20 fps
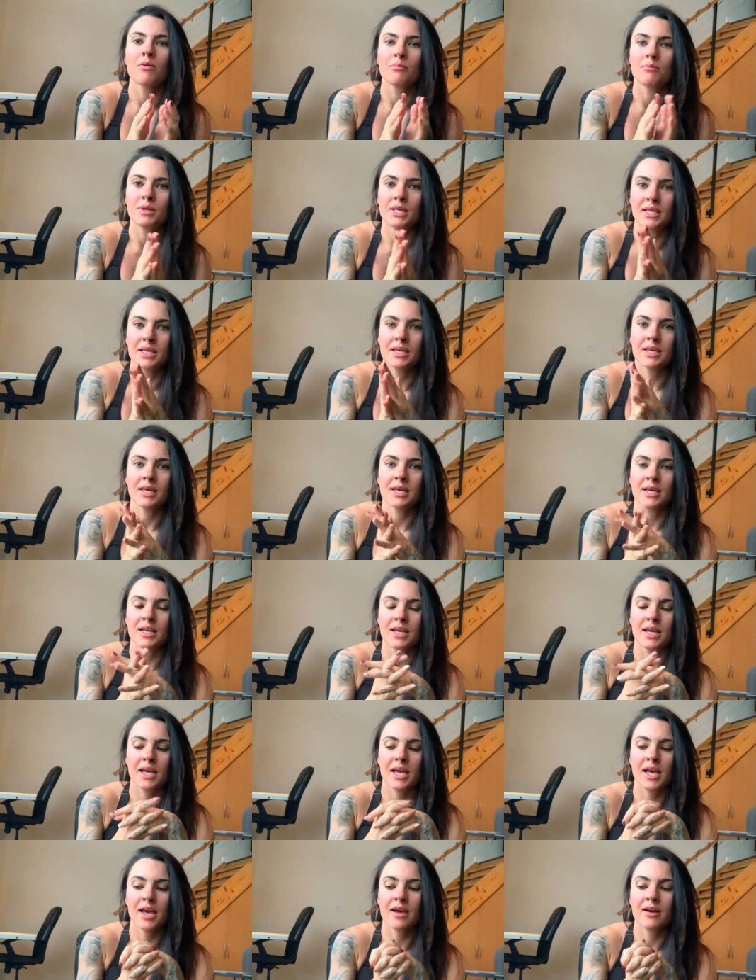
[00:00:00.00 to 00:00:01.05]
me in
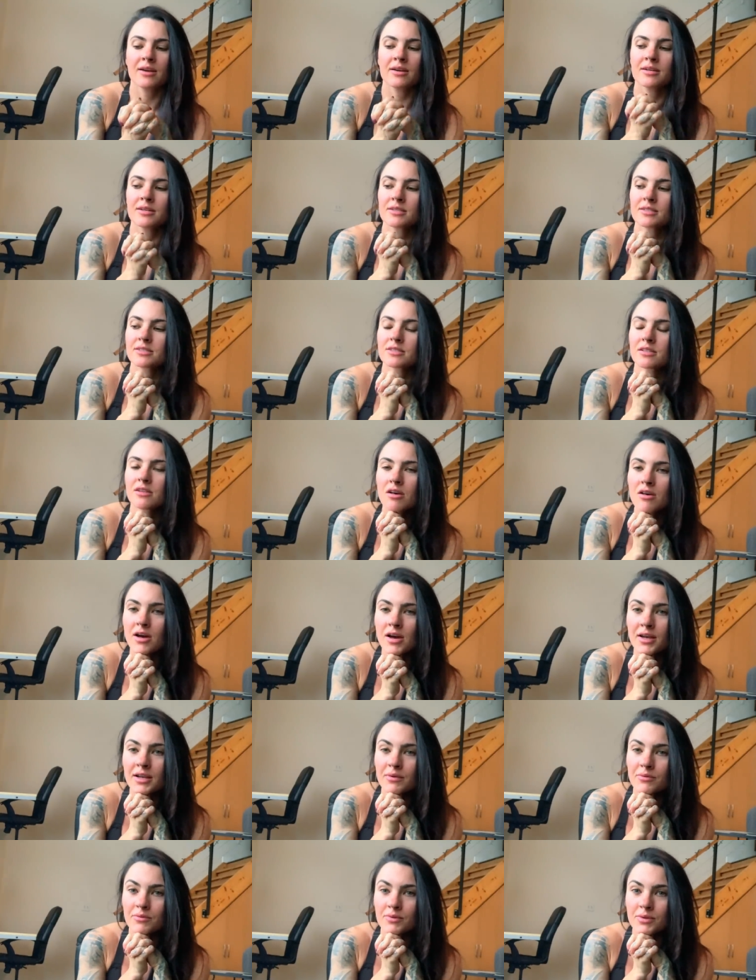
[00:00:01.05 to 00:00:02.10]
a hair
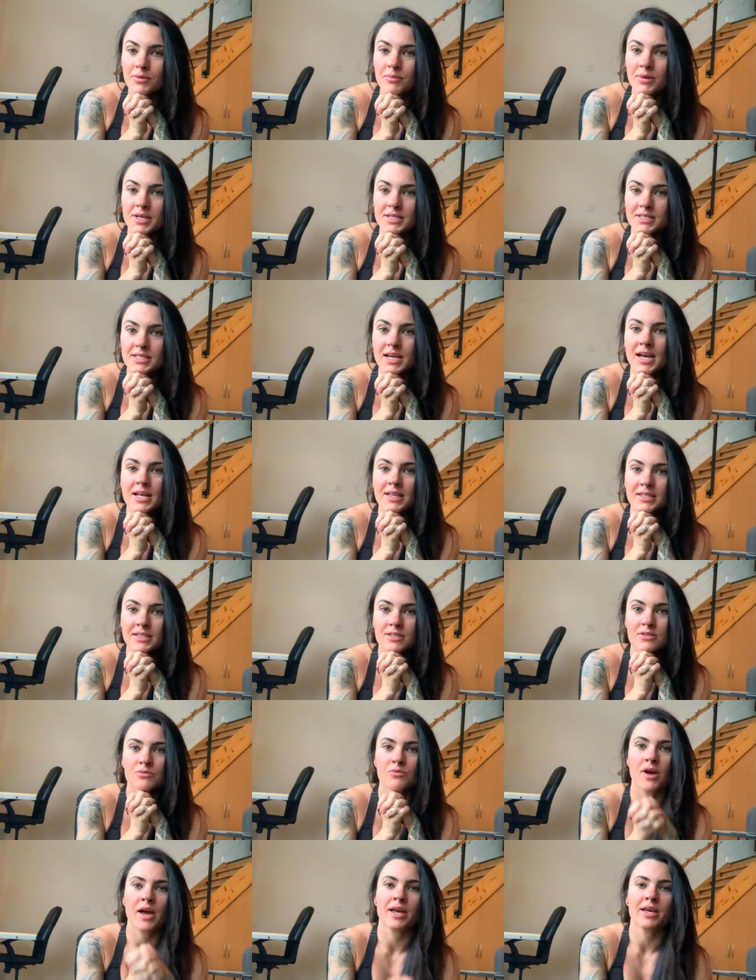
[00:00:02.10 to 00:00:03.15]
salon with my
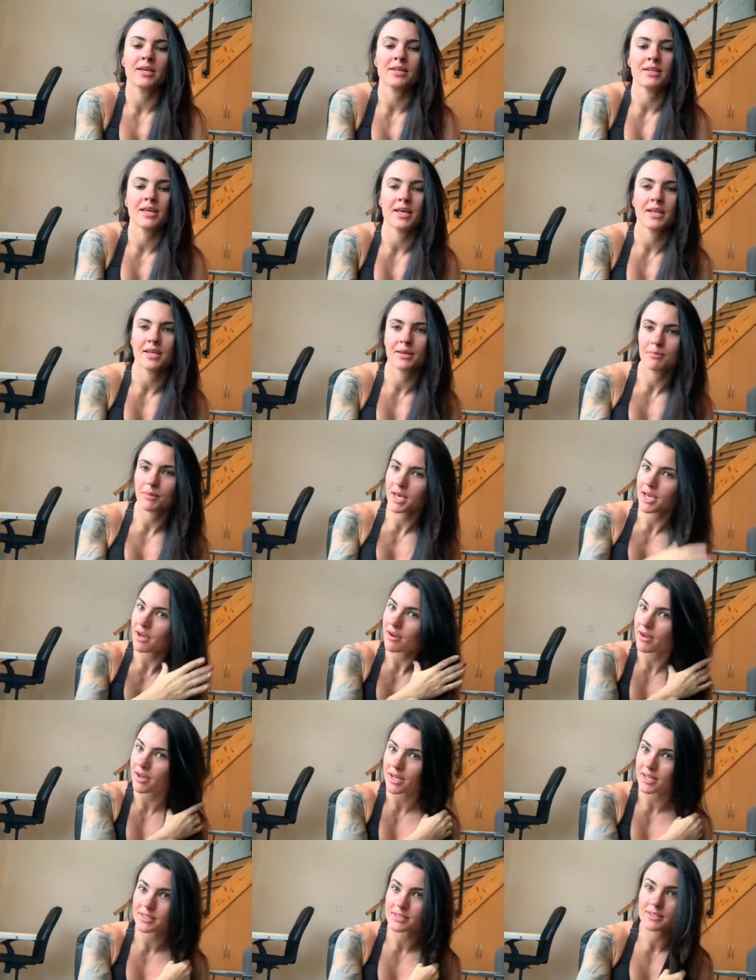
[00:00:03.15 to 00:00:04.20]
stylist Ryan getting my hair
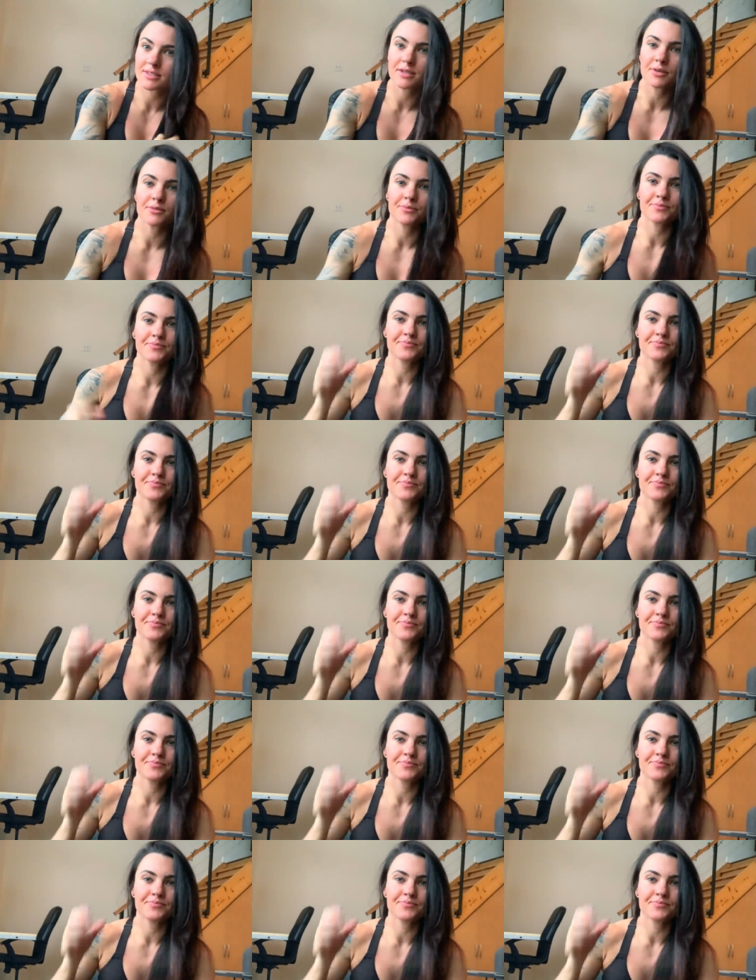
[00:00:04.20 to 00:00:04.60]
cut. So